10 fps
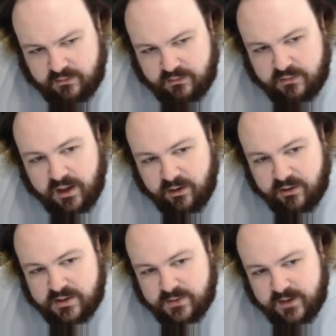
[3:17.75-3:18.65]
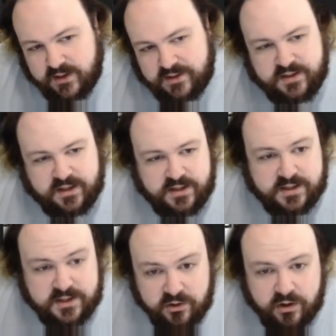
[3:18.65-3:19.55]
Now this one is Yeti
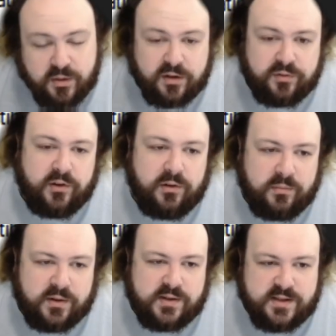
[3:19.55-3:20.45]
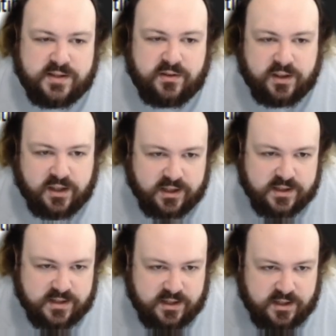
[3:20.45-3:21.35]
stereo microphone because it's on the
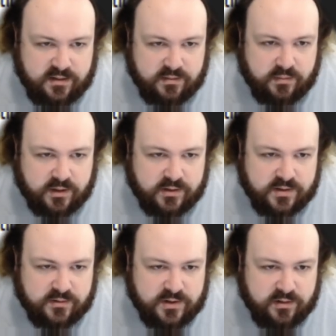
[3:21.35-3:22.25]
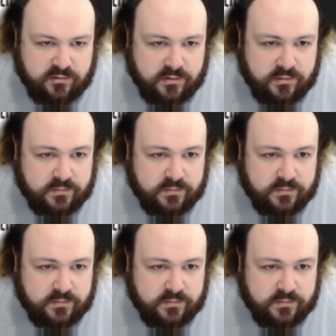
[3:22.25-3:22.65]
legacy Microsoft driver.